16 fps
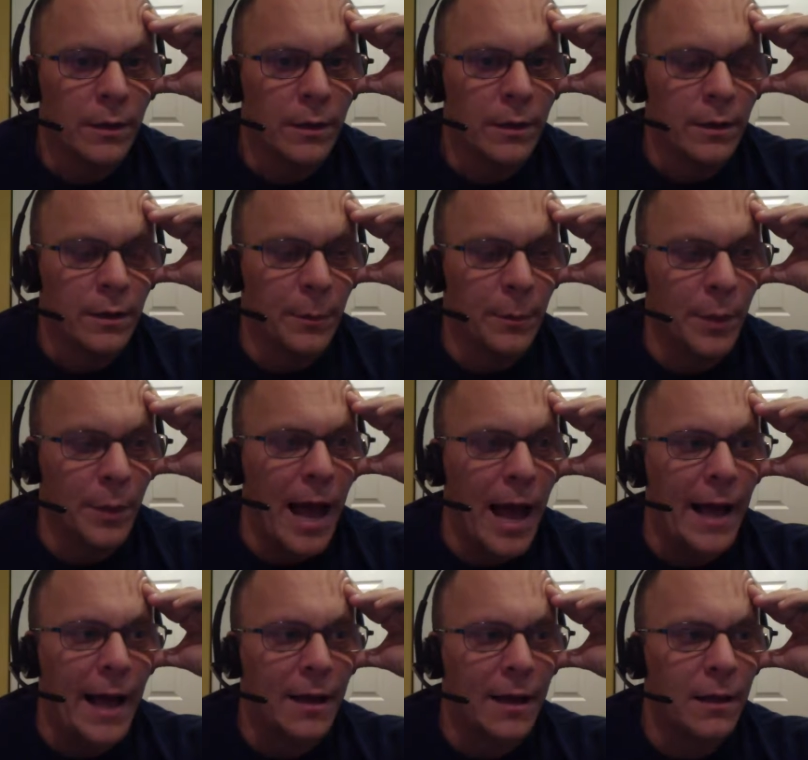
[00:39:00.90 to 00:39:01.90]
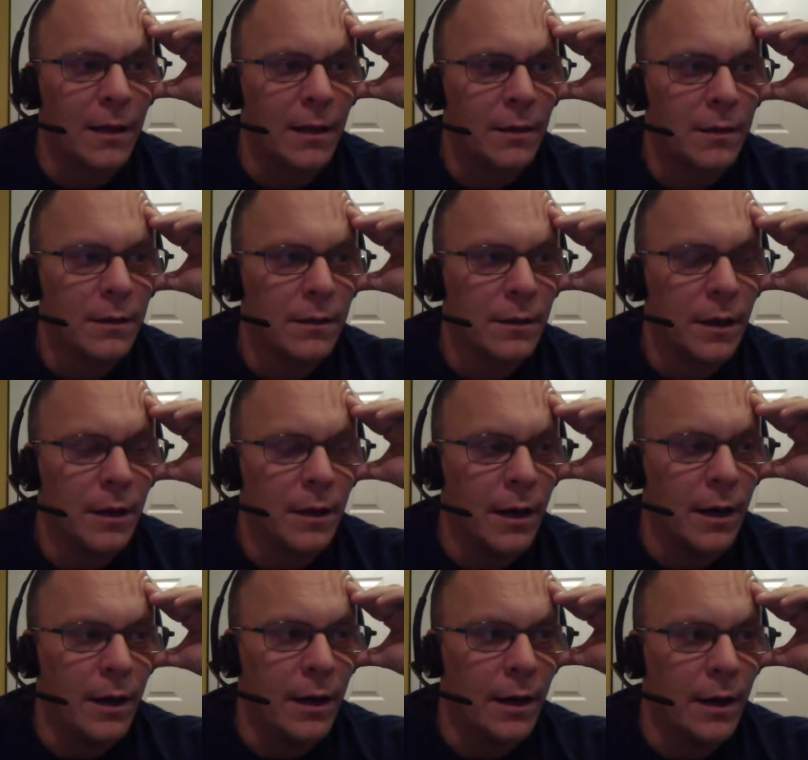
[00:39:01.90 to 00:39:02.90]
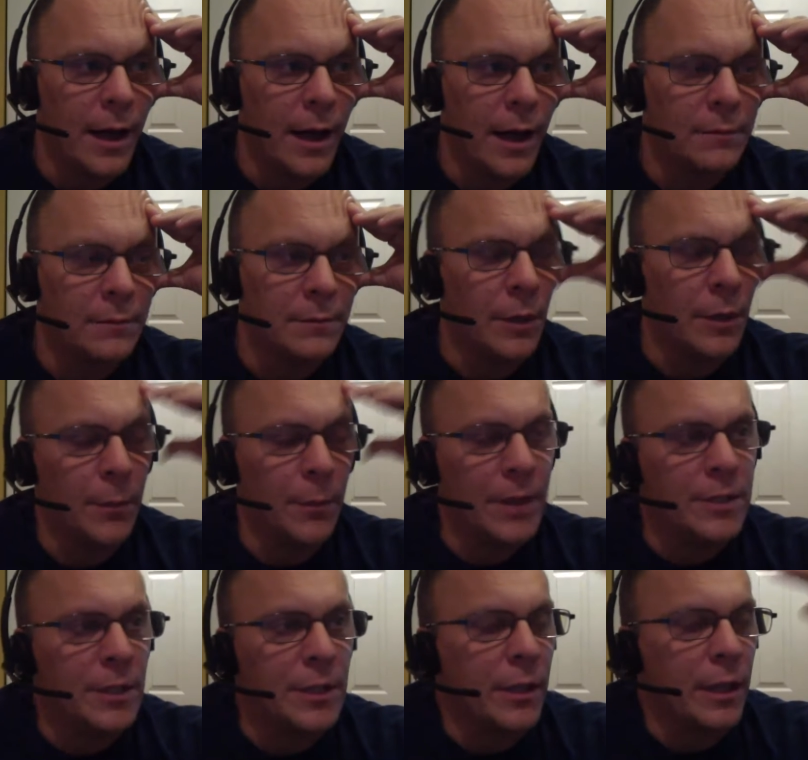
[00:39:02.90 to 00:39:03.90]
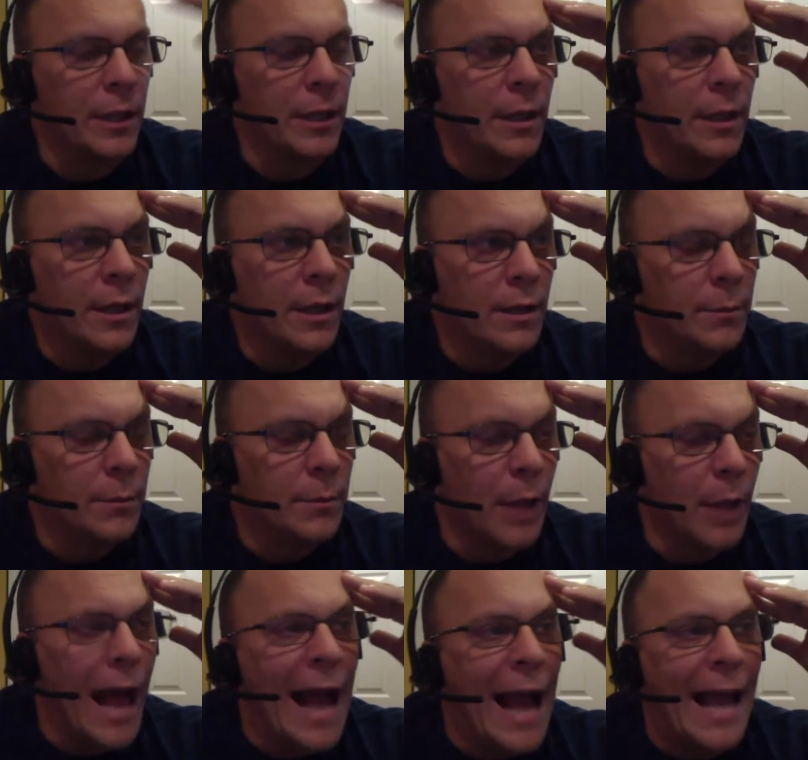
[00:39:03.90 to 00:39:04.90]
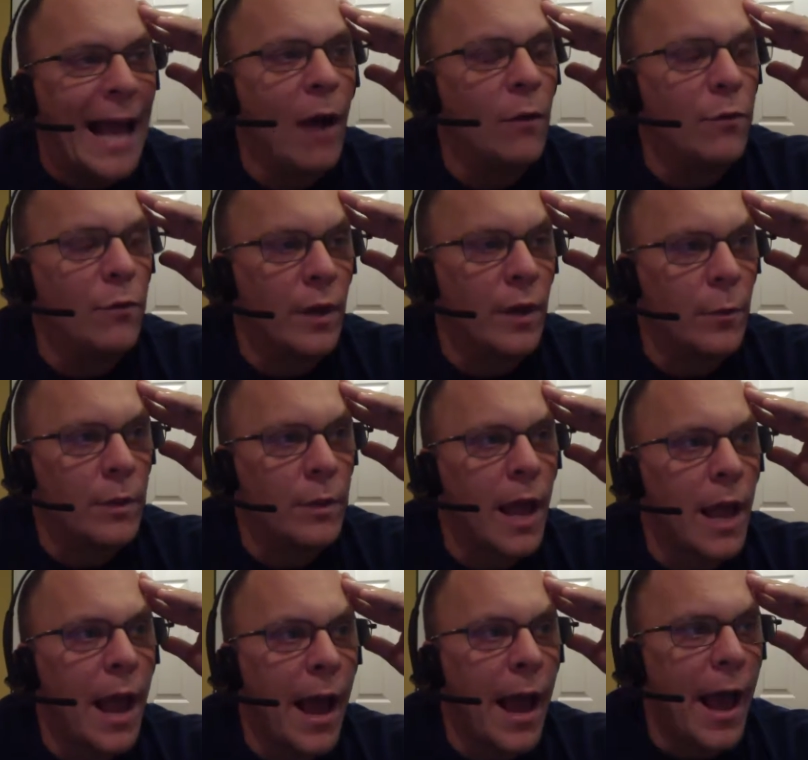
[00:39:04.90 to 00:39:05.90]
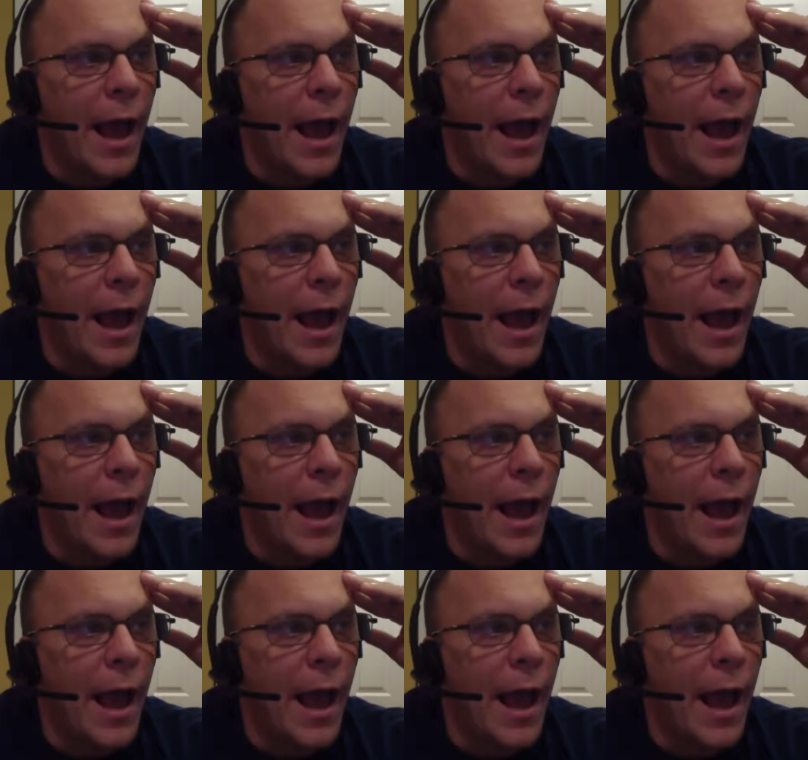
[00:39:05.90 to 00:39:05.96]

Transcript: the black, uh, basically the black outfit with the hat,